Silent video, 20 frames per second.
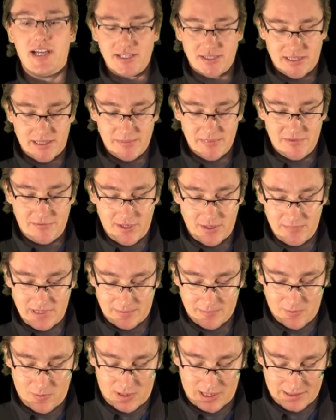The ice cream's
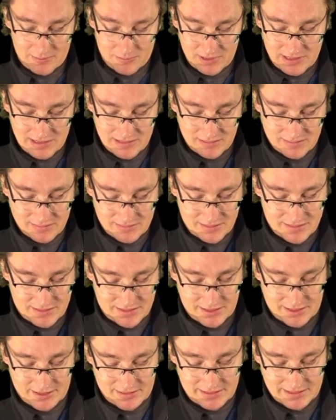firmed up quite well.
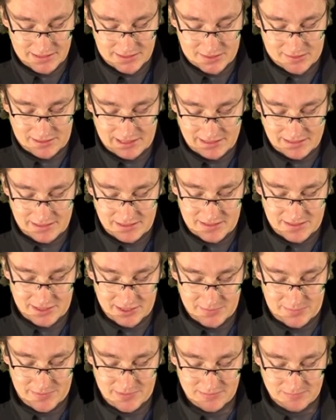So let's crack
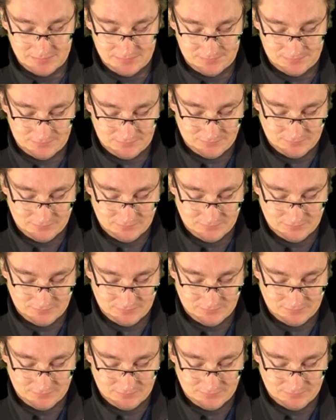this open.